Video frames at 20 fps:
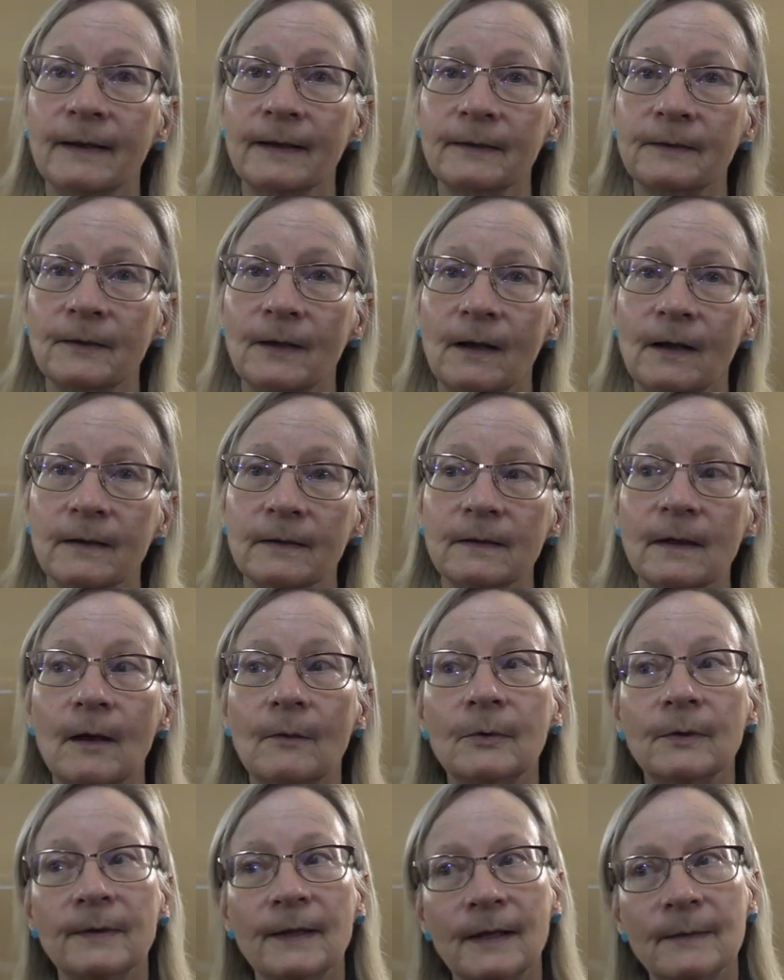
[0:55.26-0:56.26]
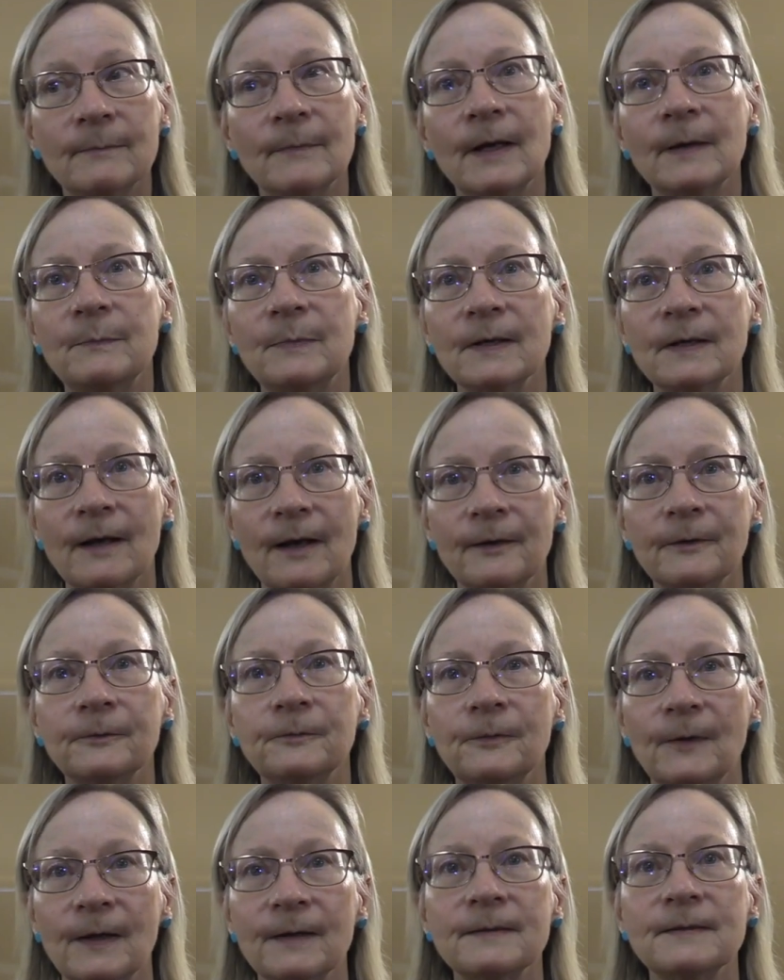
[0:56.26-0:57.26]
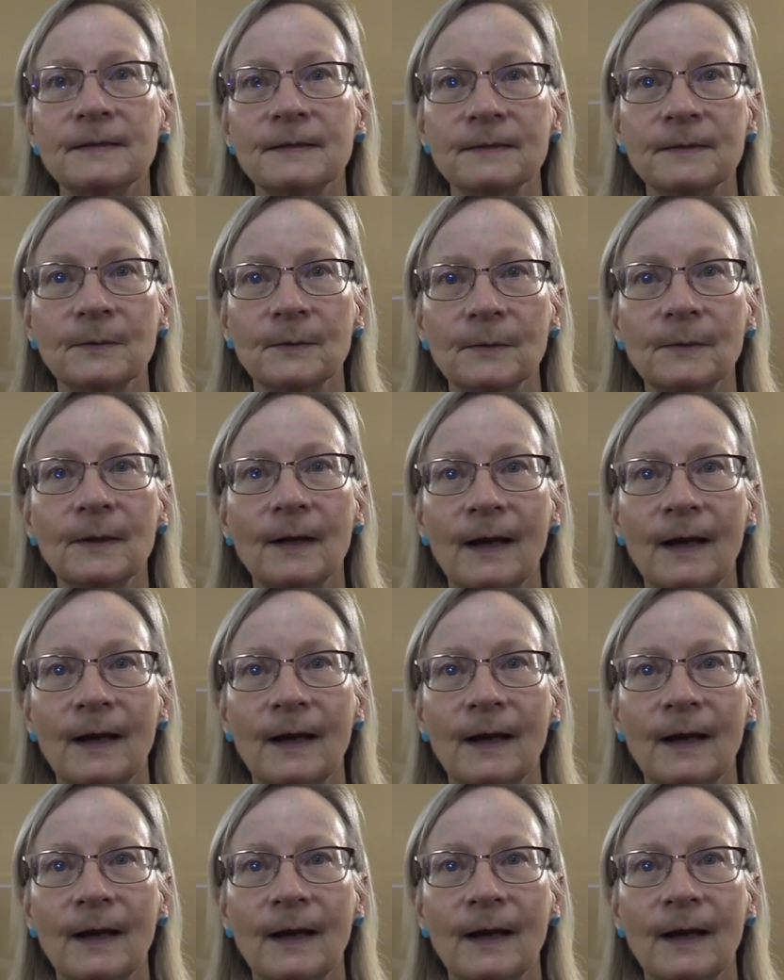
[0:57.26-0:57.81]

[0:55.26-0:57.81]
I thought, well, that might be kind of fun to